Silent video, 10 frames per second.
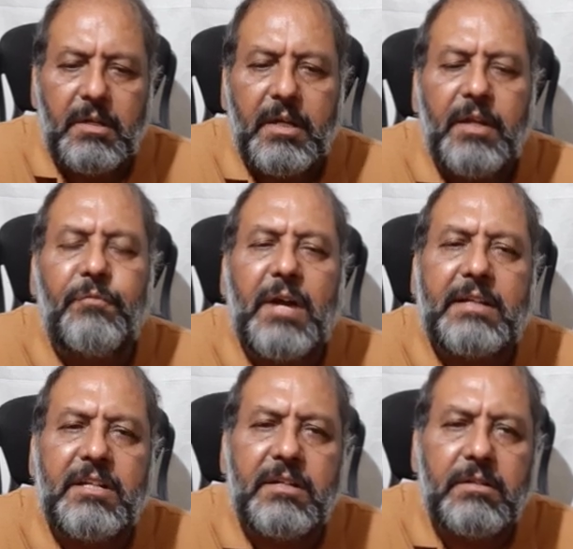
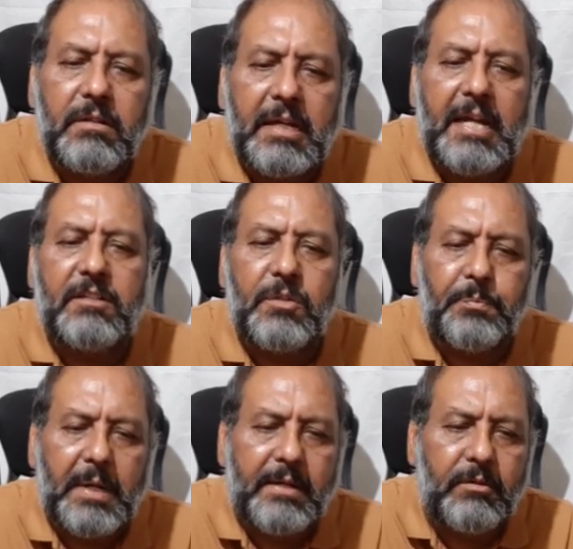Infection can
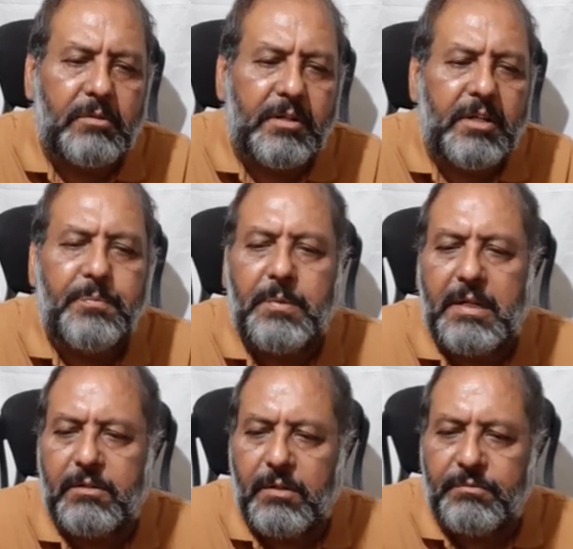spread to the deep
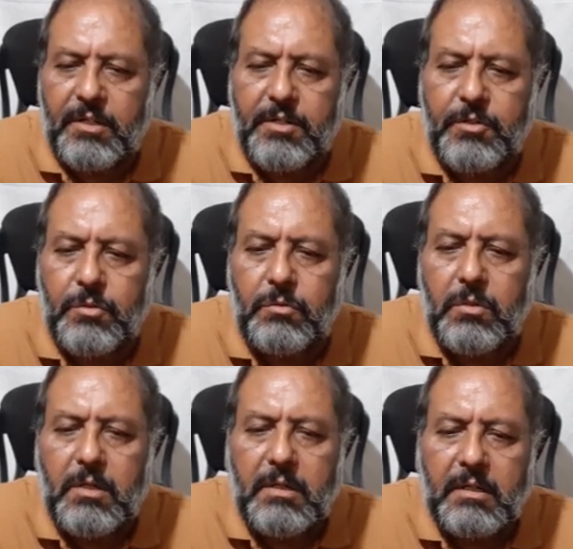layers of the tissue
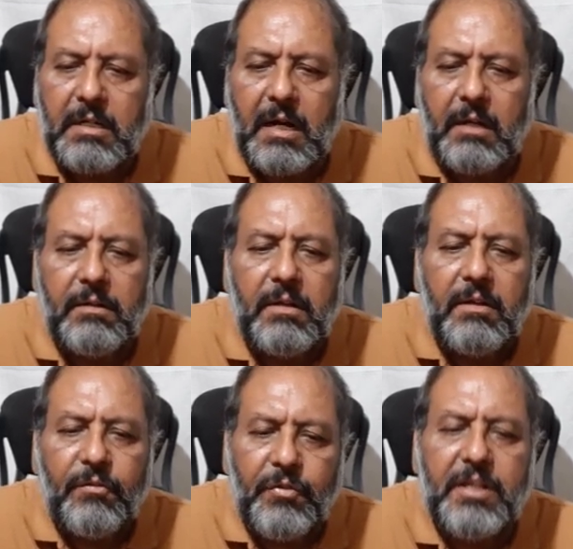called
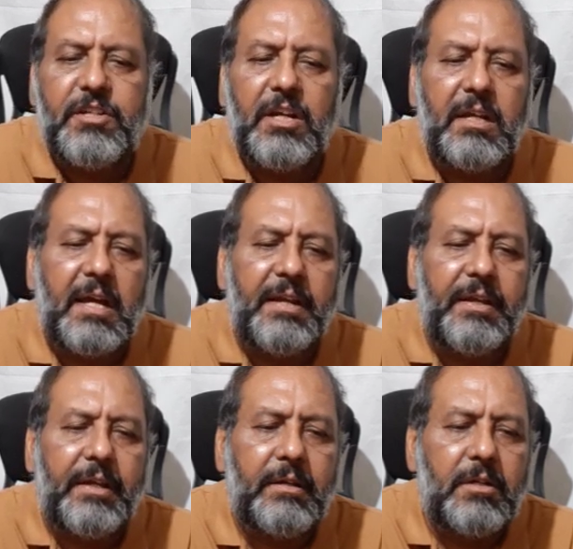facial
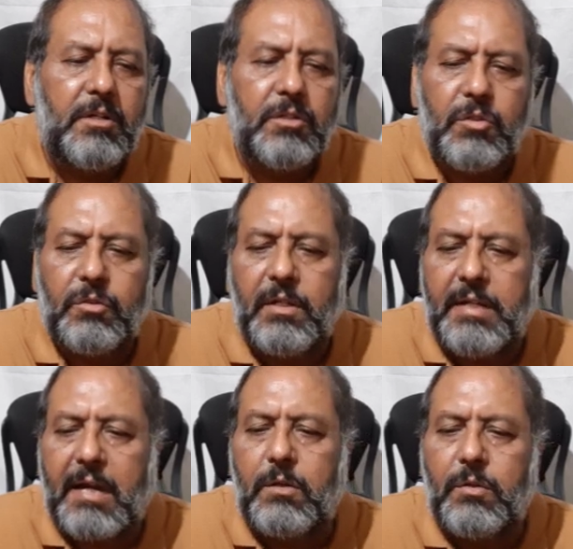lining, so the
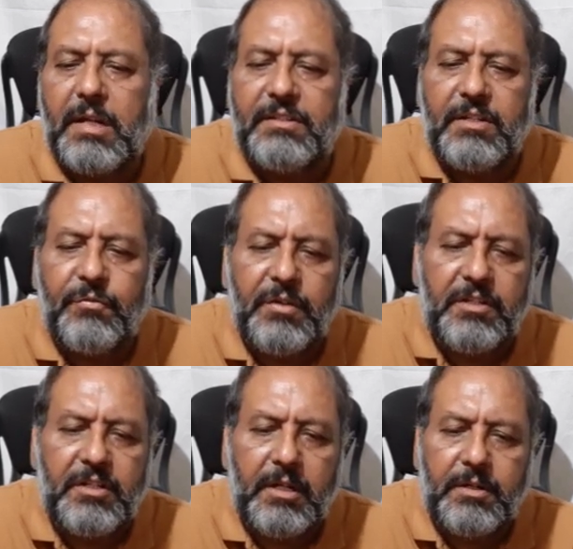necrotizing
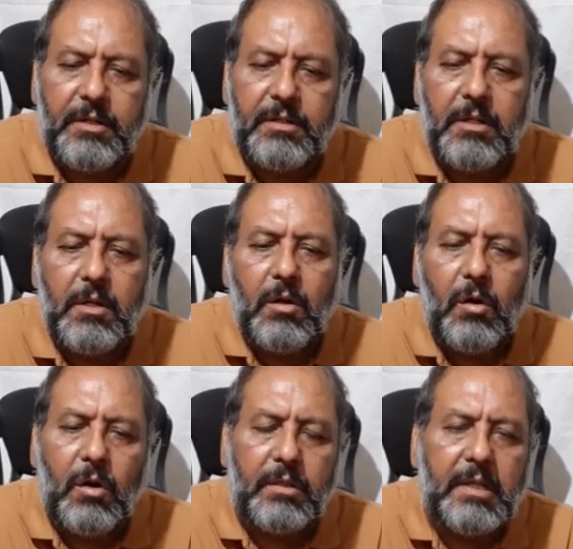fasciitis
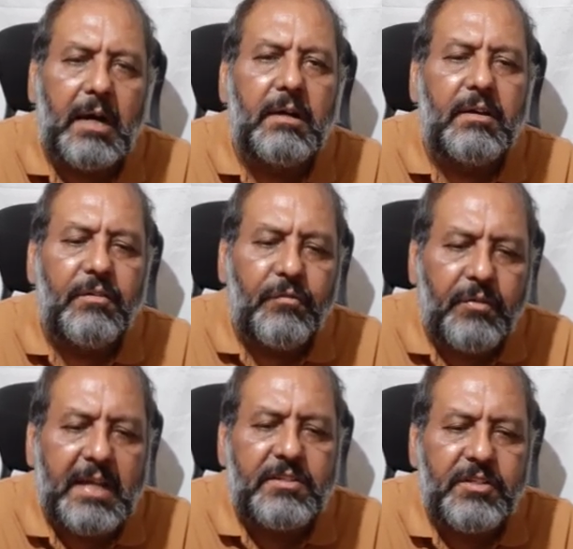or the
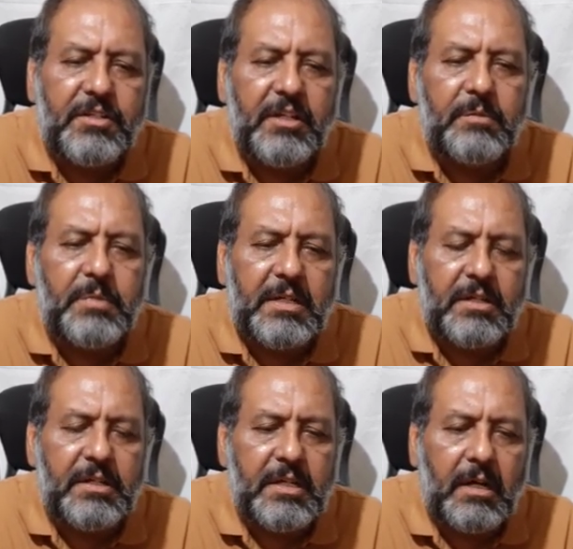flesh-eating
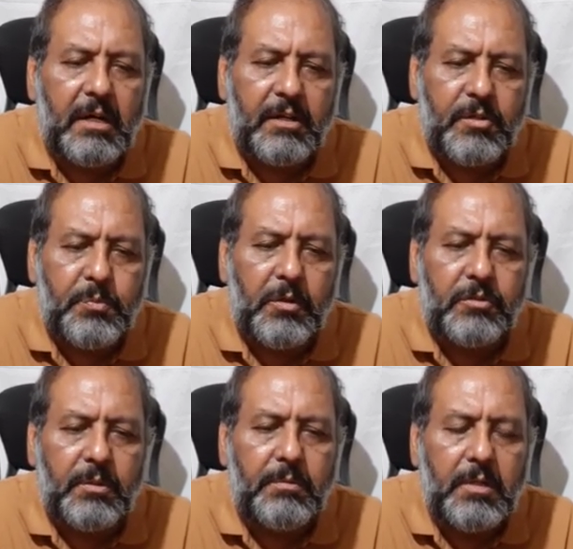bacteria are
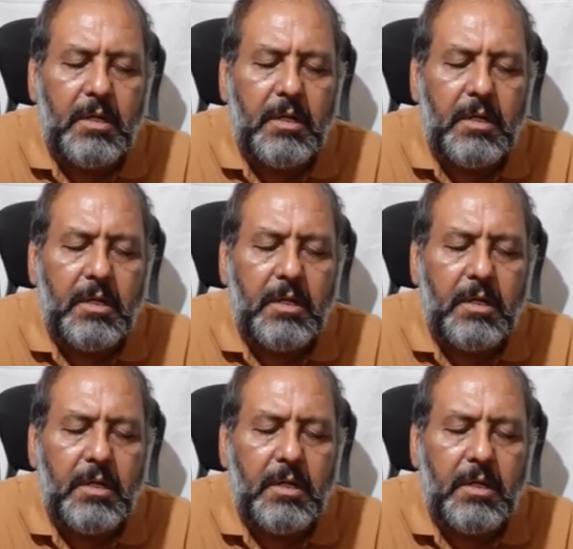responsible,